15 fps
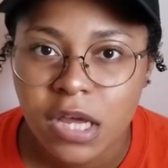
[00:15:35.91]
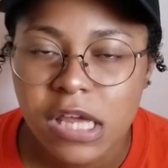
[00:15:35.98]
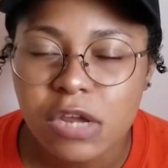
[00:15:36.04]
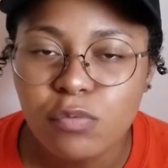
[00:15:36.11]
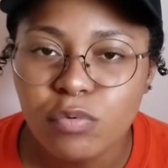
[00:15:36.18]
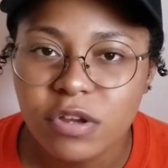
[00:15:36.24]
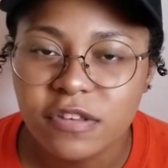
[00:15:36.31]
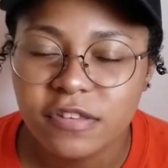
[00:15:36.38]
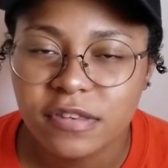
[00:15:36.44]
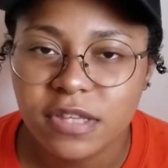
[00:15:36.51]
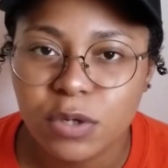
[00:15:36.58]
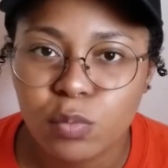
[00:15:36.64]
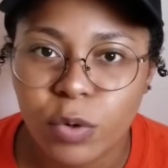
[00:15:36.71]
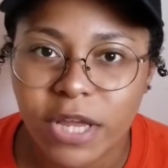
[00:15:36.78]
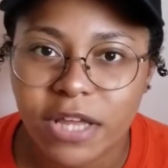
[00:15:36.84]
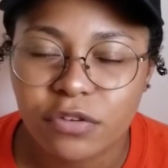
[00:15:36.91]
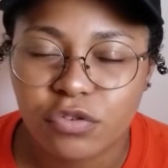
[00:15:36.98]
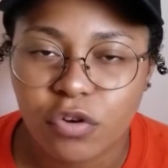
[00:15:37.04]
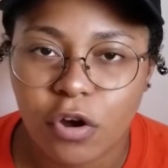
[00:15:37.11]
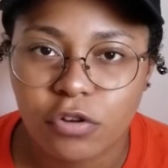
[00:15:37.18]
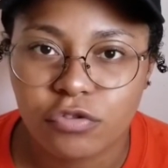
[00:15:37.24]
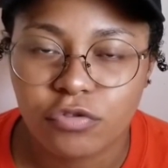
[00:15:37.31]
He recently went and
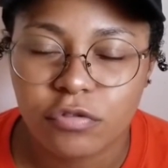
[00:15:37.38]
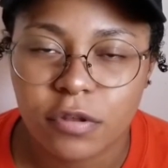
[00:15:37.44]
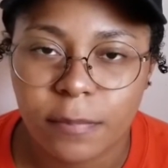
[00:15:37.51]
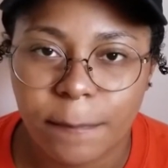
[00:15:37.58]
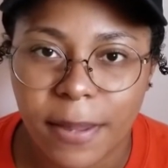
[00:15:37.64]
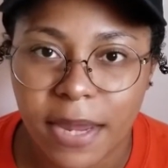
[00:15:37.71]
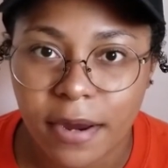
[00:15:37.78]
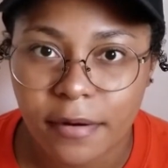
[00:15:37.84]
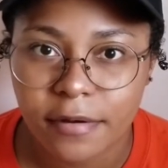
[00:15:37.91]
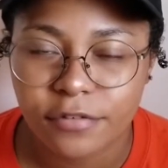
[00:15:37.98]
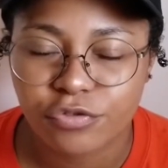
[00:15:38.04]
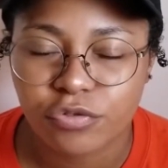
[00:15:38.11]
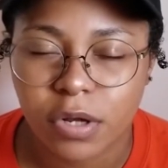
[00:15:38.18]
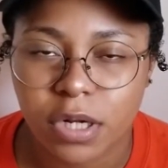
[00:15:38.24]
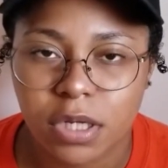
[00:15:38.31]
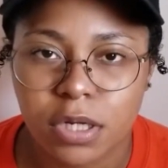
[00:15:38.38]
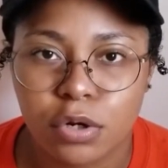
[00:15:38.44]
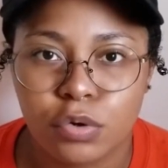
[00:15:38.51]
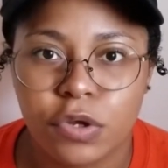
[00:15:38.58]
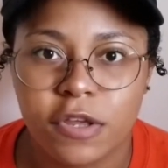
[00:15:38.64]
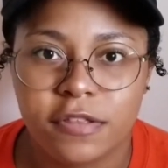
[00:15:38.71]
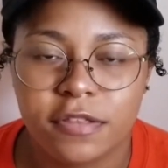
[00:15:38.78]
talked to the parents, trying
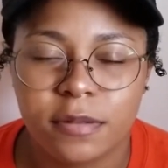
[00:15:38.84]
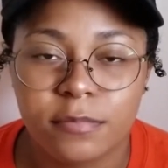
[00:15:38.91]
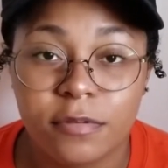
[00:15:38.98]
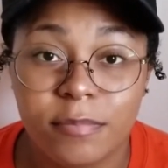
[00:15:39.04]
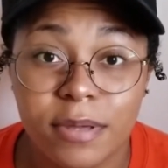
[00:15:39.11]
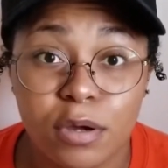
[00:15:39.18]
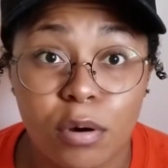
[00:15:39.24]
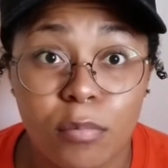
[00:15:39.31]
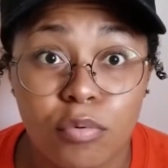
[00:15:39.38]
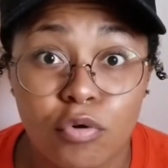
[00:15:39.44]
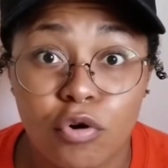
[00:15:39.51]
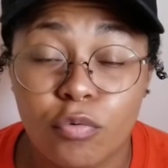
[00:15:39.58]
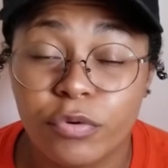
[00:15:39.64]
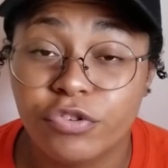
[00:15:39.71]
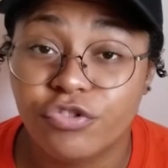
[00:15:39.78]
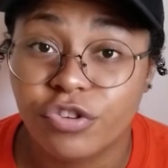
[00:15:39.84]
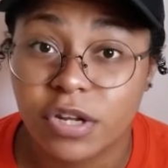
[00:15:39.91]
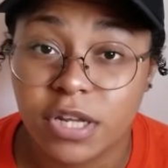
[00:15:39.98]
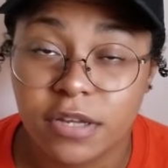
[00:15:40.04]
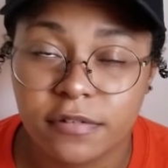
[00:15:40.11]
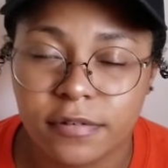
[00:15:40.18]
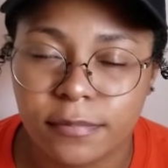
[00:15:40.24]
to, get them to be on board with
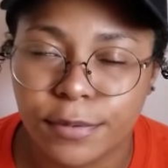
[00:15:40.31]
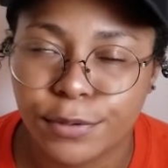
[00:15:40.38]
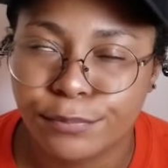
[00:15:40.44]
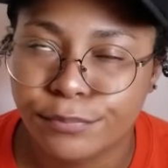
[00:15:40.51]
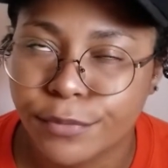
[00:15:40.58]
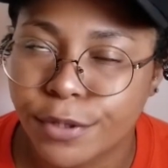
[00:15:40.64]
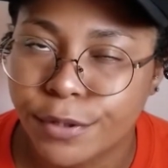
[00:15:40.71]
Jenny and Simi.